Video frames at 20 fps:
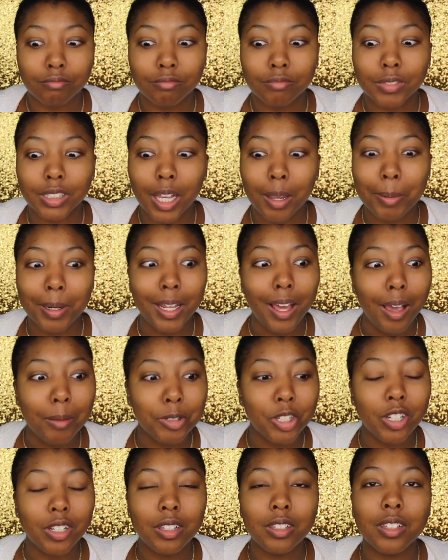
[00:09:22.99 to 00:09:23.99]
So many
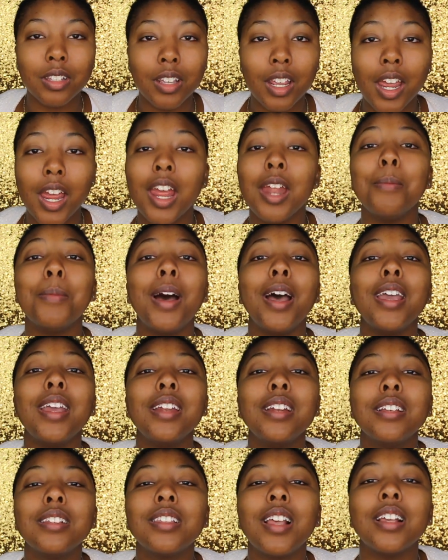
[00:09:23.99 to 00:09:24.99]
options. And my
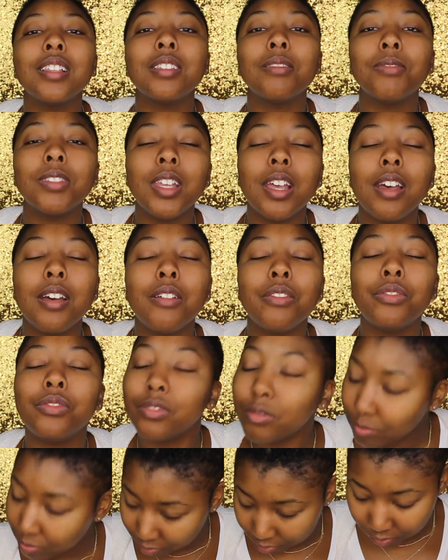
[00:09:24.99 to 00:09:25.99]
indecisive self